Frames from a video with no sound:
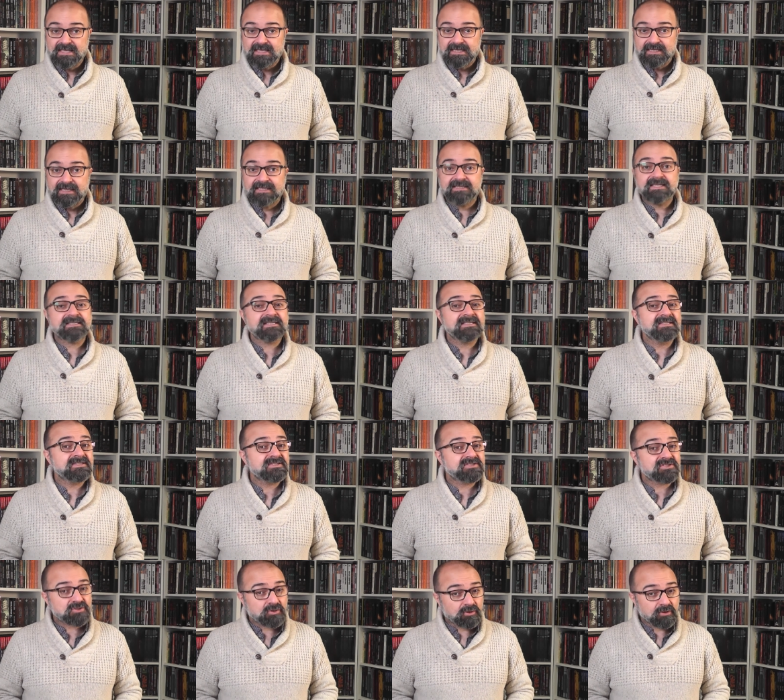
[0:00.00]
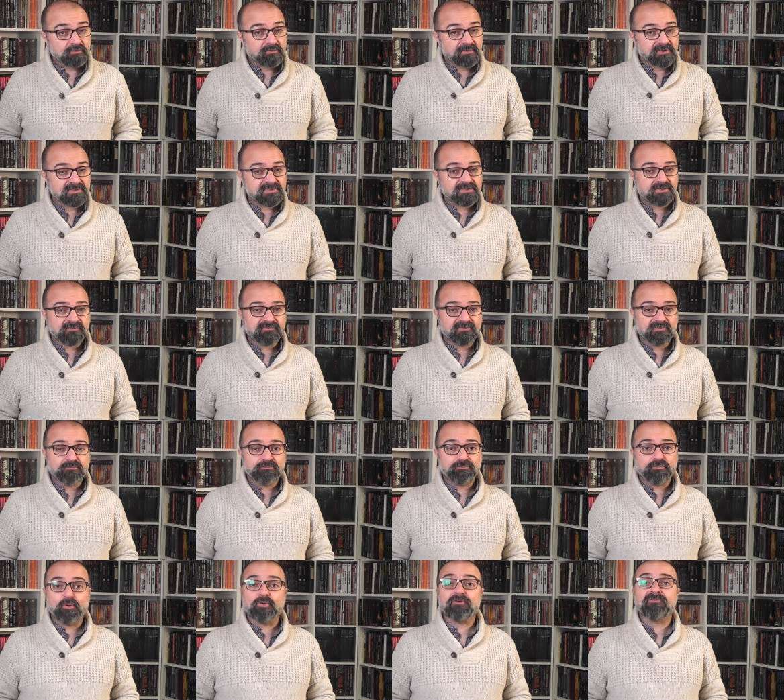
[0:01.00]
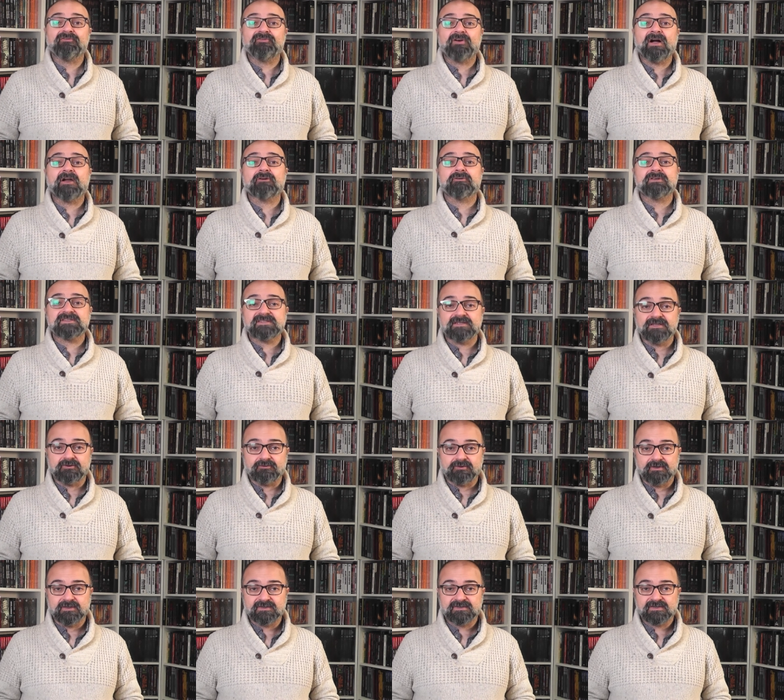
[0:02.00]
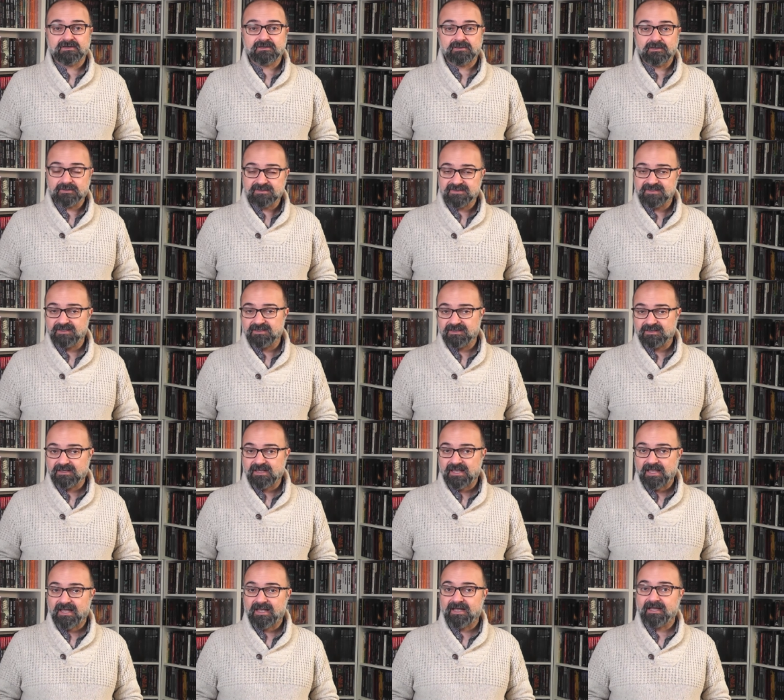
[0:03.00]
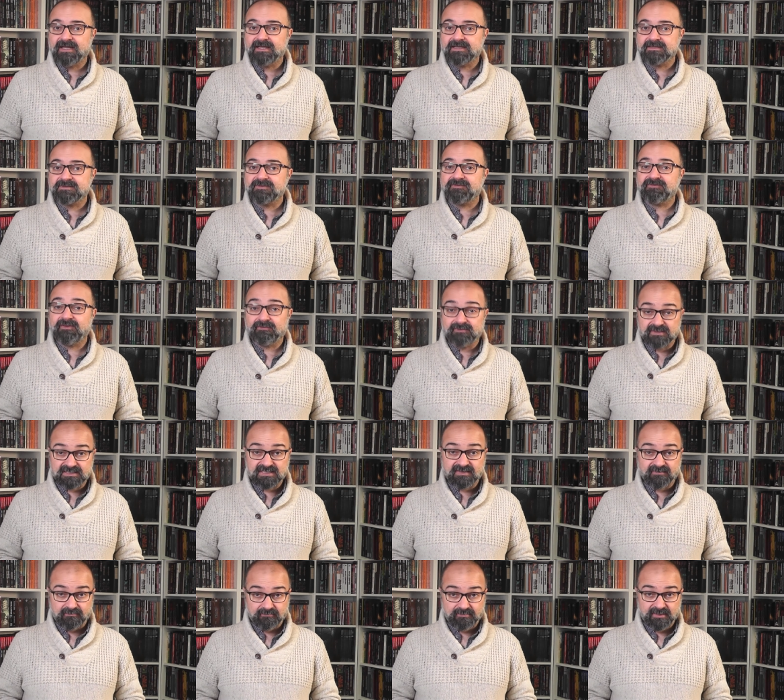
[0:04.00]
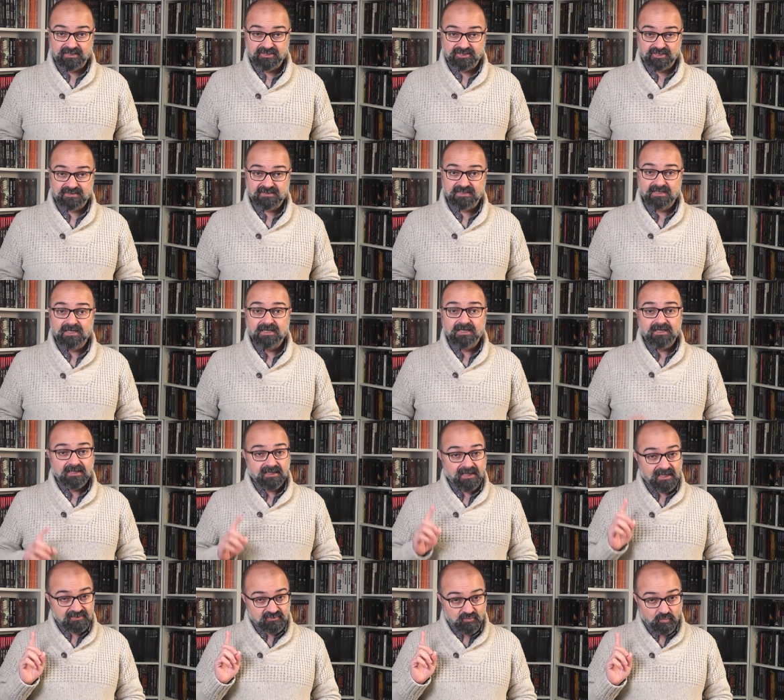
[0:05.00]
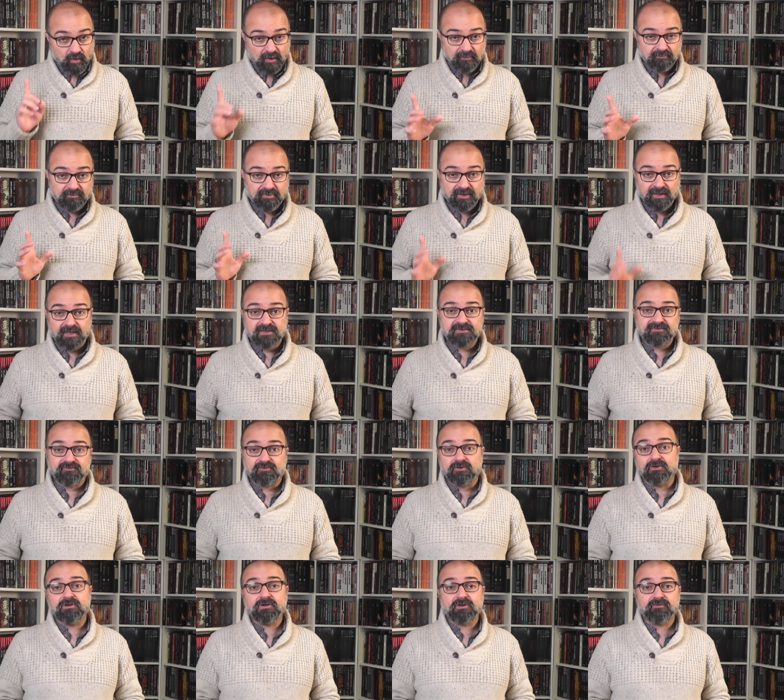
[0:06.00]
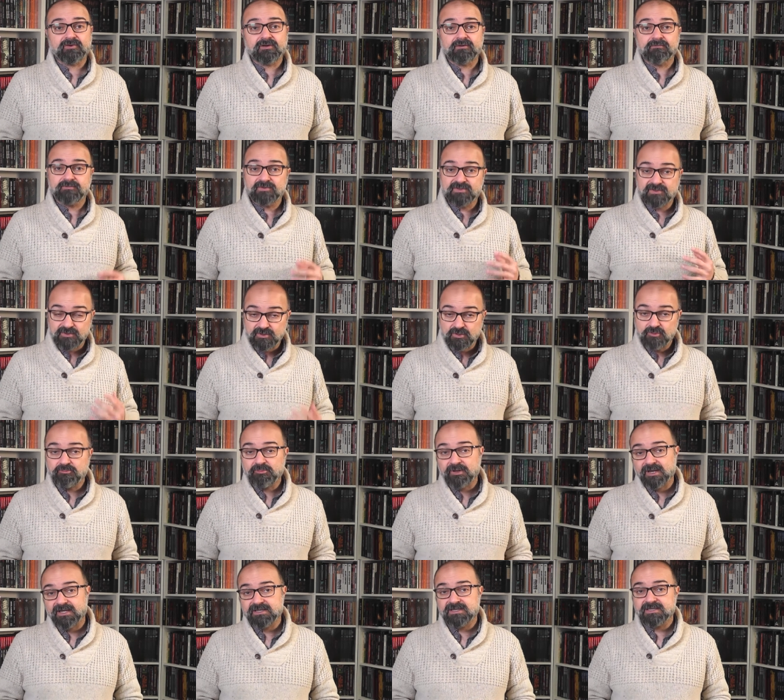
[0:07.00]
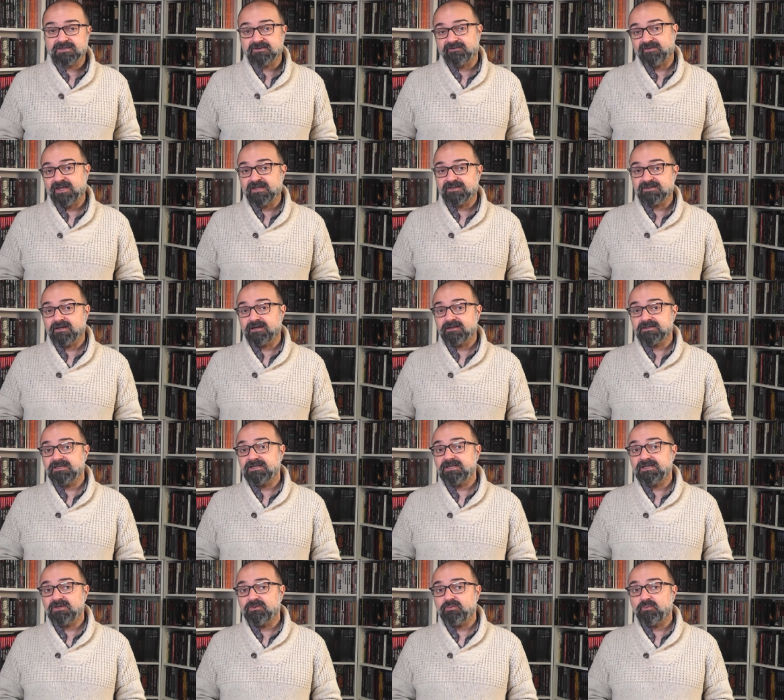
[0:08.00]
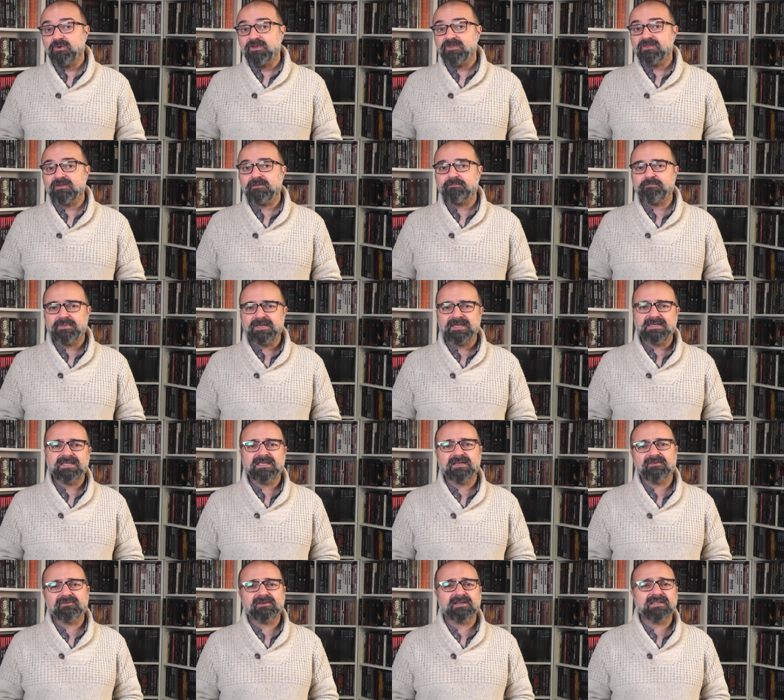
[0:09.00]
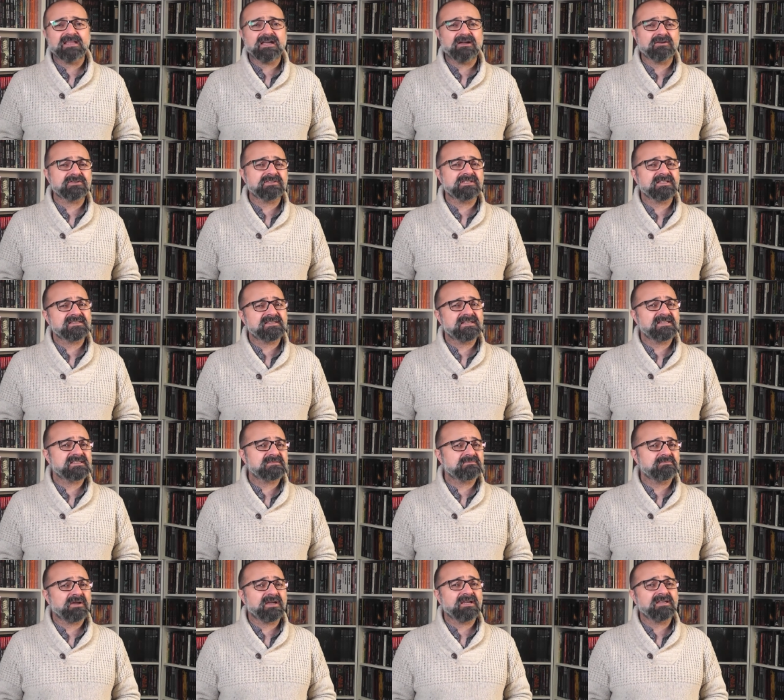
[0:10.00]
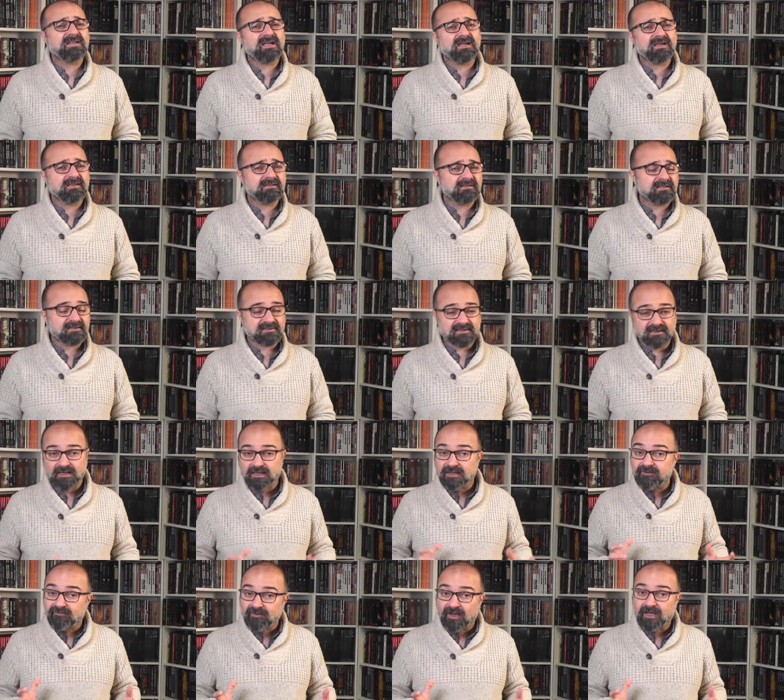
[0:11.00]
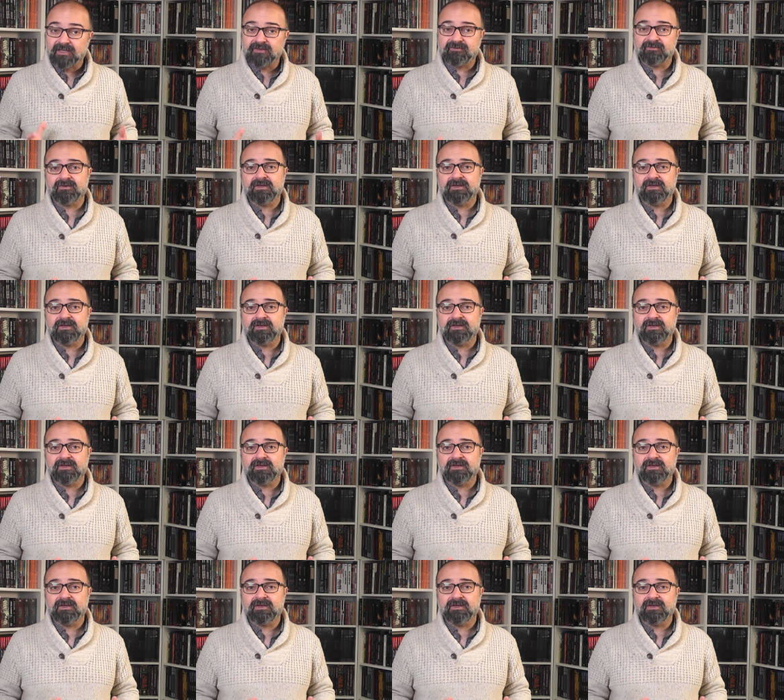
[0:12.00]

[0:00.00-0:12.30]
In this installment of the Porphyra series, clocks in at 57 pages. It has 1 page front cover, 2 pages of SRD with the PDF laid out in 6x9, as in A5,